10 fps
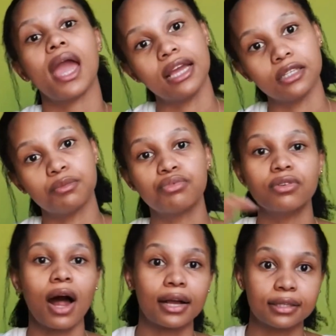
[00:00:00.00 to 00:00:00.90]
ate
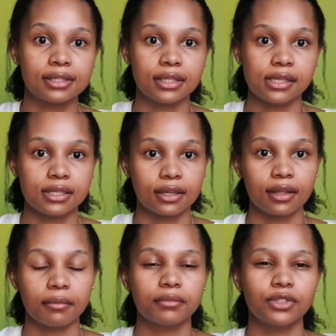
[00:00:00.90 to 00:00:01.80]
prior to eating
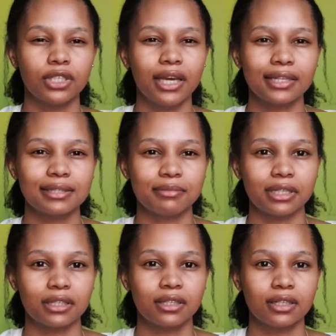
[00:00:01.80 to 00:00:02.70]
them. You get me?